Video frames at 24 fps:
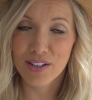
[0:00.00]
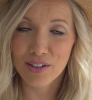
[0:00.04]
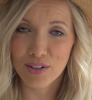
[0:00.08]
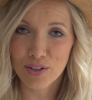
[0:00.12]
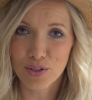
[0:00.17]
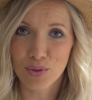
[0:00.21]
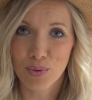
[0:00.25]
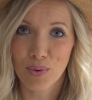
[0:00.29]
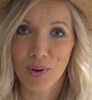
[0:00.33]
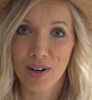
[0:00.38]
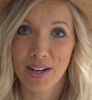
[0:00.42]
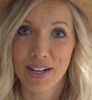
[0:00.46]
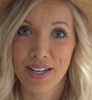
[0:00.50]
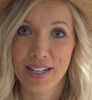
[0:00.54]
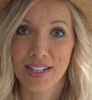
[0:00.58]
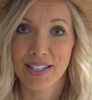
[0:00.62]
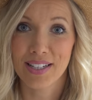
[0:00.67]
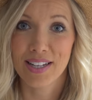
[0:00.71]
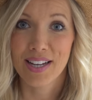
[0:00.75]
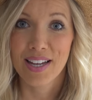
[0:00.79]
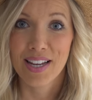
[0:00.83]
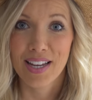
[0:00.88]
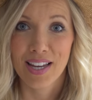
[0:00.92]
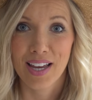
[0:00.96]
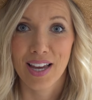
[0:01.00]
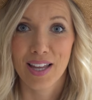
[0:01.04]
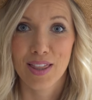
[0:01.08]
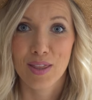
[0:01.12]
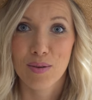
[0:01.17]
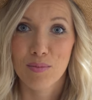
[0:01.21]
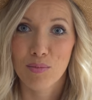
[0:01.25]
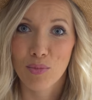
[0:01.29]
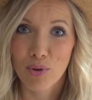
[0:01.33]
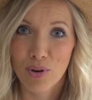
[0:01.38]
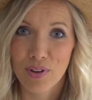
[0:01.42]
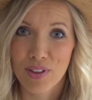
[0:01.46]
intertwined, and
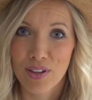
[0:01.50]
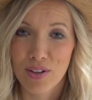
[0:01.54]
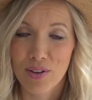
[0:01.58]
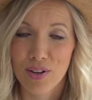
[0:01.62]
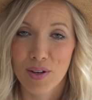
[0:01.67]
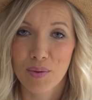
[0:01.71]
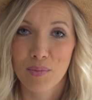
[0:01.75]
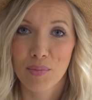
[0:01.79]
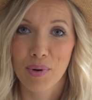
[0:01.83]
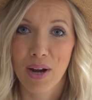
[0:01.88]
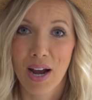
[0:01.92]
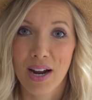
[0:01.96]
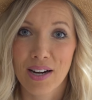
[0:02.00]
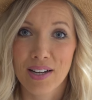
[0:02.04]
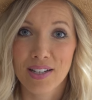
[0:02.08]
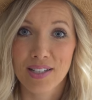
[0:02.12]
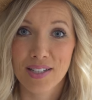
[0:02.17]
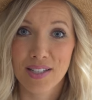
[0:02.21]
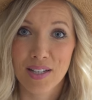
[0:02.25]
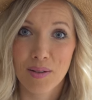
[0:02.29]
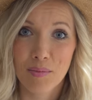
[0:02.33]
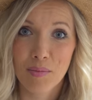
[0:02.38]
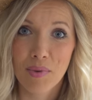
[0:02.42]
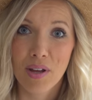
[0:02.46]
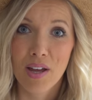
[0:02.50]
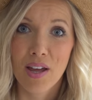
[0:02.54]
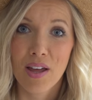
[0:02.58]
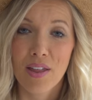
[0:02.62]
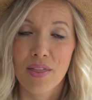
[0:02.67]
the more that you can practice them,